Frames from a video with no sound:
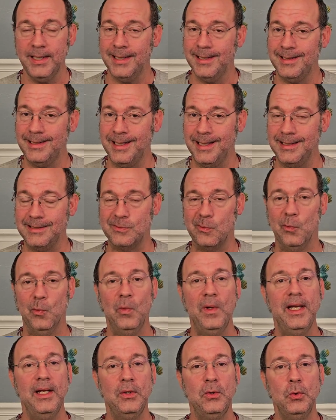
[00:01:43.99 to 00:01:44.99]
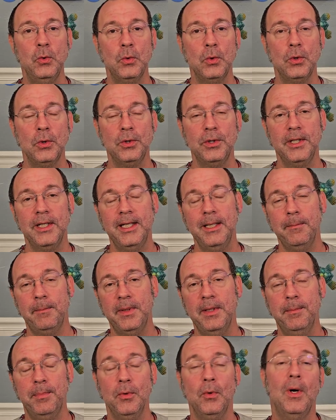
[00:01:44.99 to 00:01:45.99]
It takes way too long to get
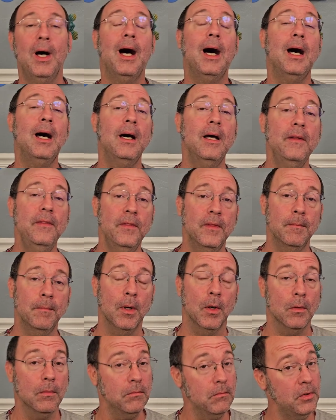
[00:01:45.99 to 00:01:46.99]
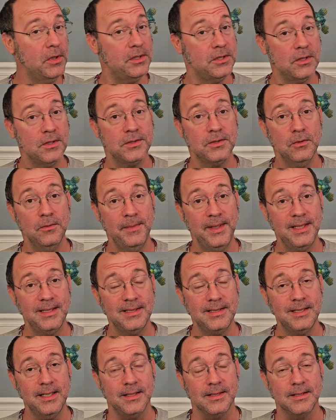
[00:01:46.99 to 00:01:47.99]
people on the boat, which also makes
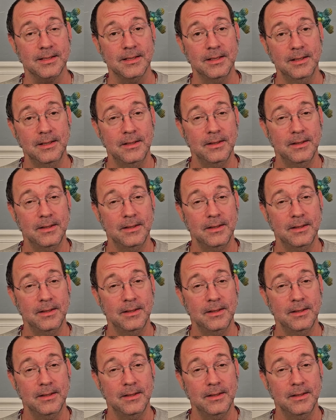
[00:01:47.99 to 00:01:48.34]
sense.